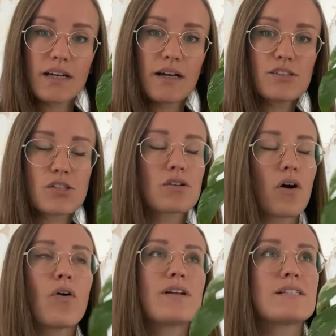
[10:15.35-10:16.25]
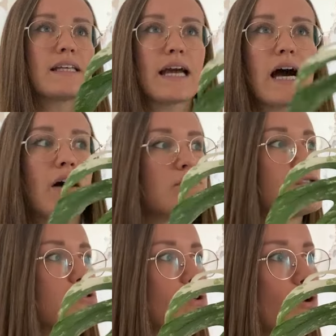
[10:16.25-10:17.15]
I just honestly have
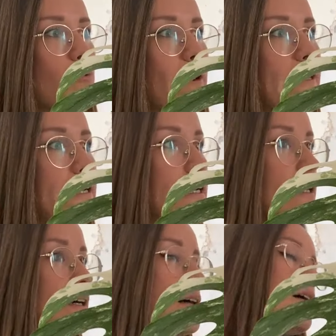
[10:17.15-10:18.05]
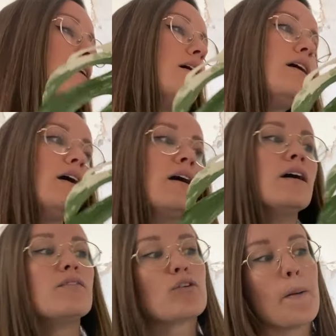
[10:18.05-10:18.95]
so many.
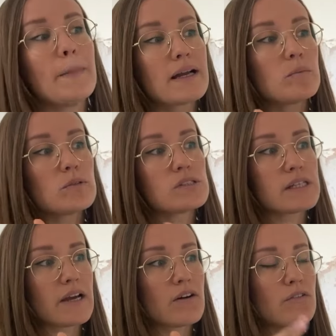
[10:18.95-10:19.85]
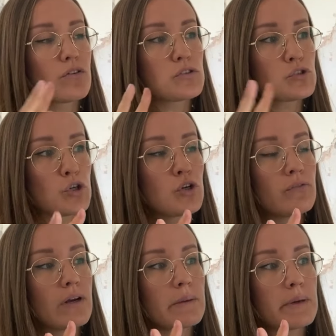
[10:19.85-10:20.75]
I've got Mega Monstera, I've got the two
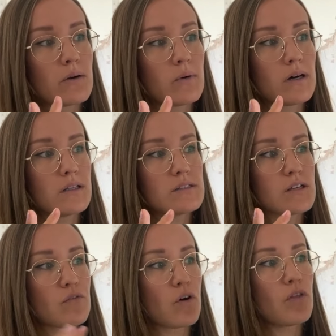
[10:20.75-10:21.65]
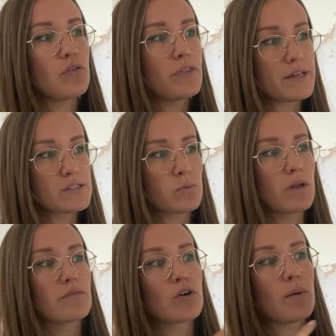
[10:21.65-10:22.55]
really big ones. I've got this
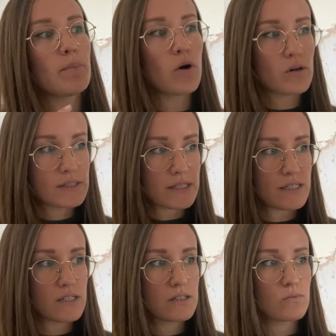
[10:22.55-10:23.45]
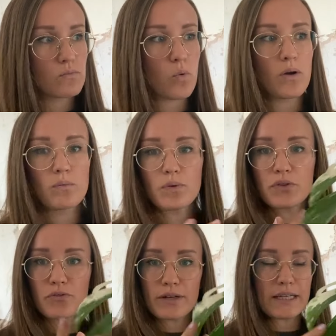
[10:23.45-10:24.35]
one, I've got a potted one with
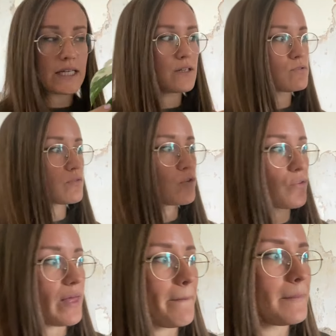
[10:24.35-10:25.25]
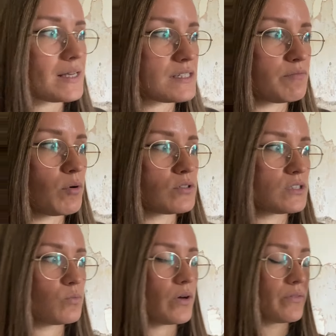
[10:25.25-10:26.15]
three leaves. I've got that massive
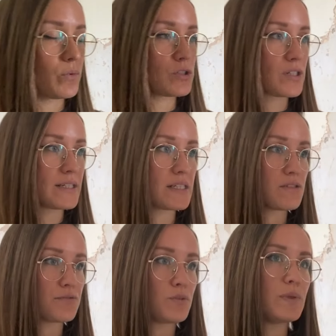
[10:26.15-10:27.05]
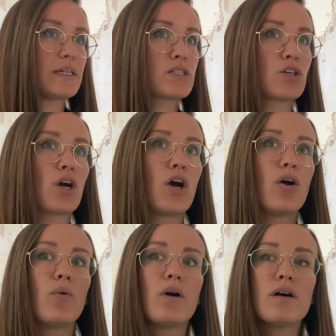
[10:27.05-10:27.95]
potted one, which I did a few weeks
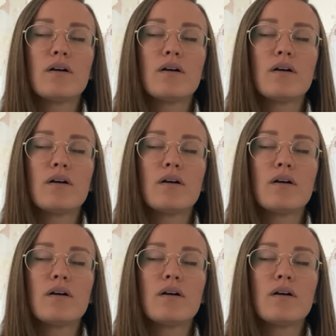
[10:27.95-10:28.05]
ago.